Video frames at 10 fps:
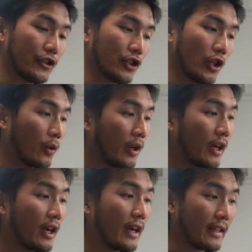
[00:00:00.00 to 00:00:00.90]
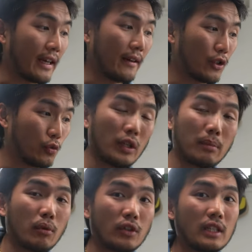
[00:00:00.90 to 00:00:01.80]
So yeah, it's really
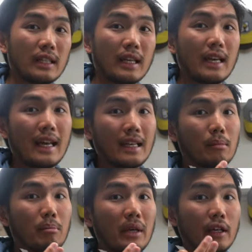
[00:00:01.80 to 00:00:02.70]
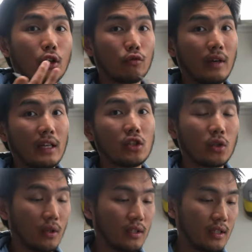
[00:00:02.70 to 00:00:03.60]
important to get a nice big RAID
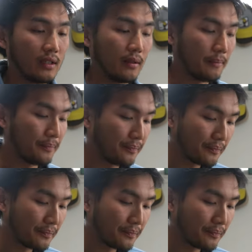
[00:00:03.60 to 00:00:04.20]
storage system.